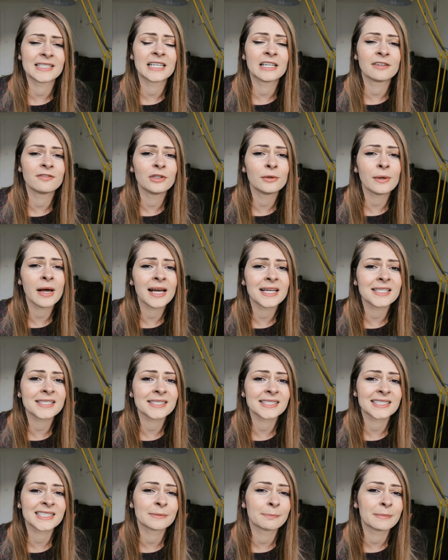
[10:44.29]
And if you
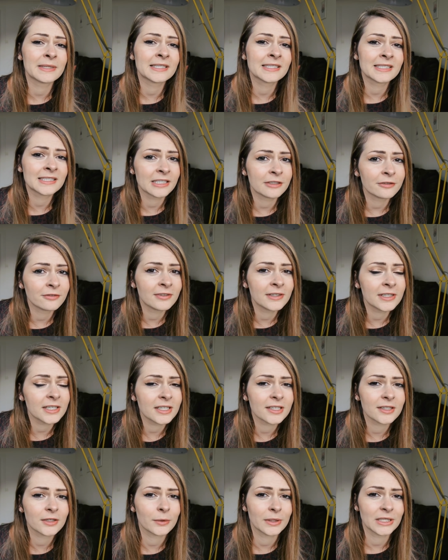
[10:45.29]
ask
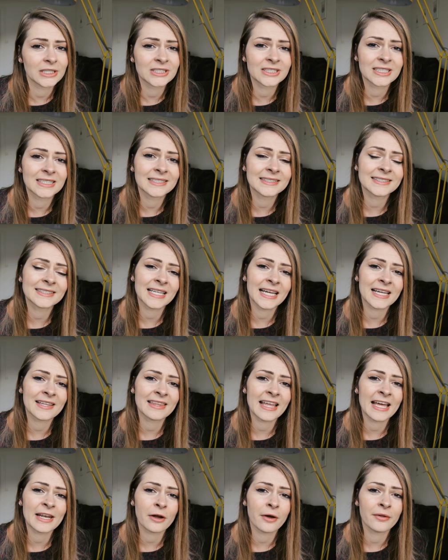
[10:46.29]
specific questions
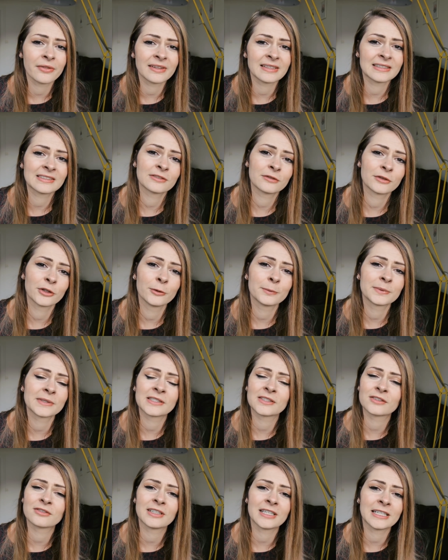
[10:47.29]
like that on these groups,
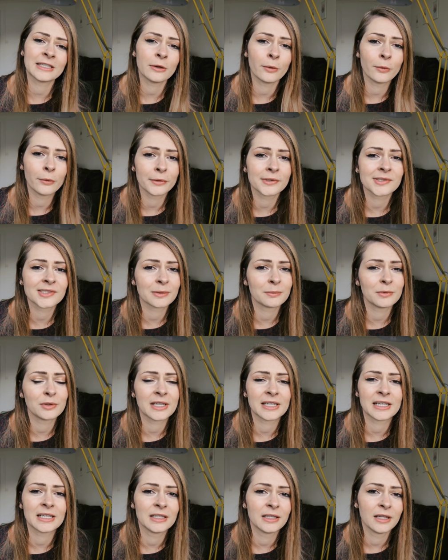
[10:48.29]
it's really awesome. You
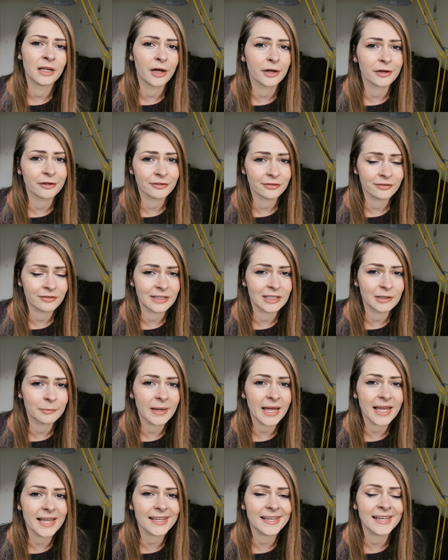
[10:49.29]
get a lot of
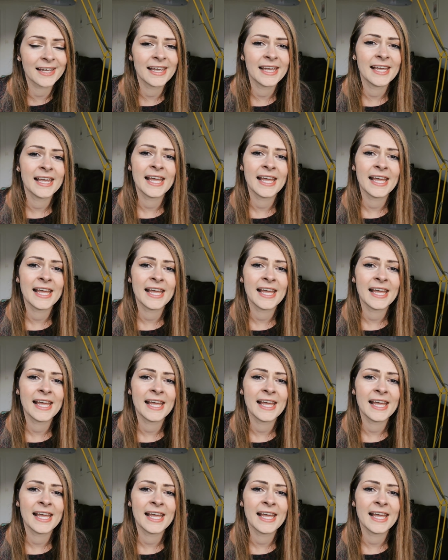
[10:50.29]
feedback.